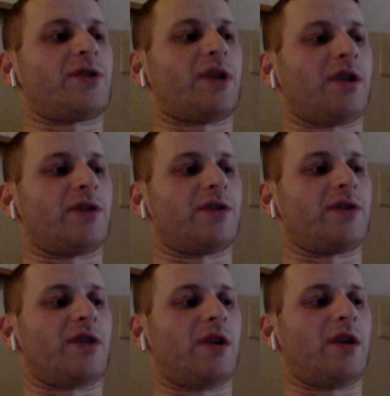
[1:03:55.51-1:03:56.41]
it is
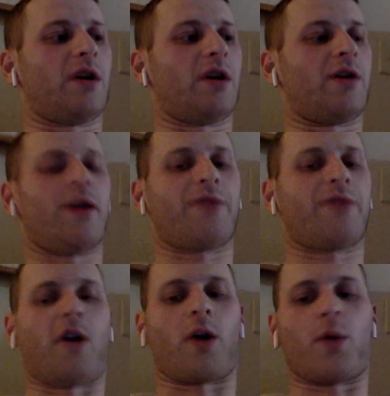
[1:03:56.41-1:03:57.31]

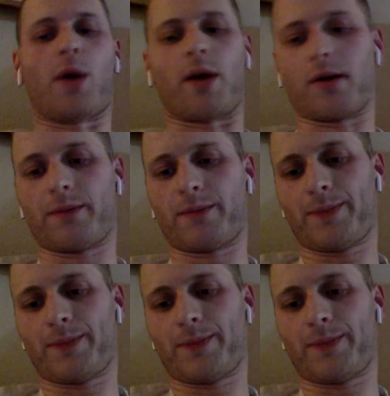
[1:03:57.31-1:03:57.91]
far and away better.